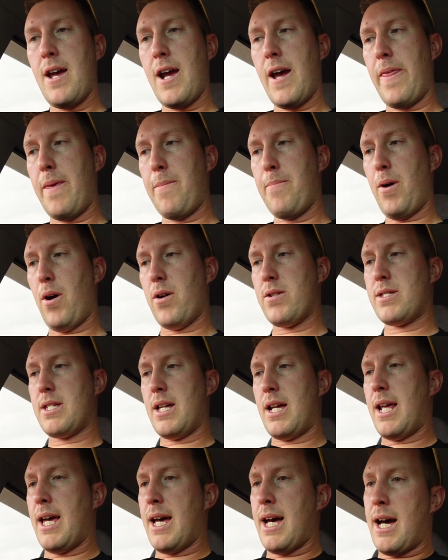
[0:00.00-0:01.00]
and then post
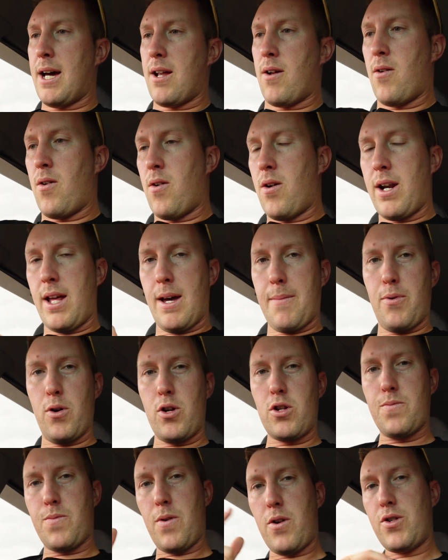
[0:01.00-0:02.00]
that out on our
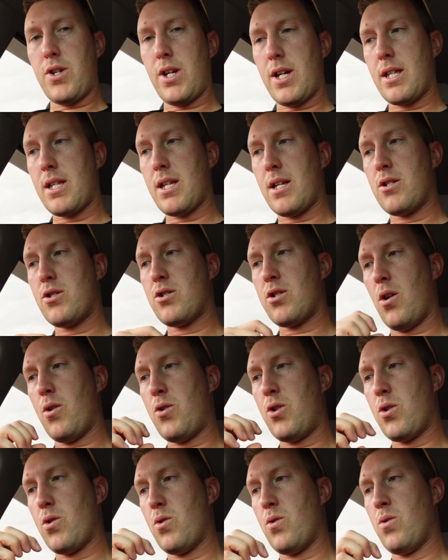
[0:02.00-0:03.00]
Perch Project
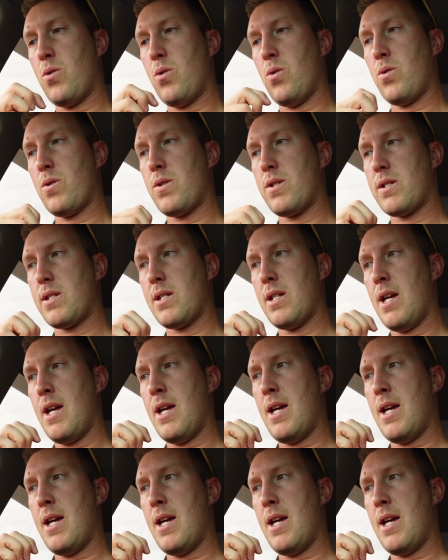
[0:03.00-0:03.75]
socials,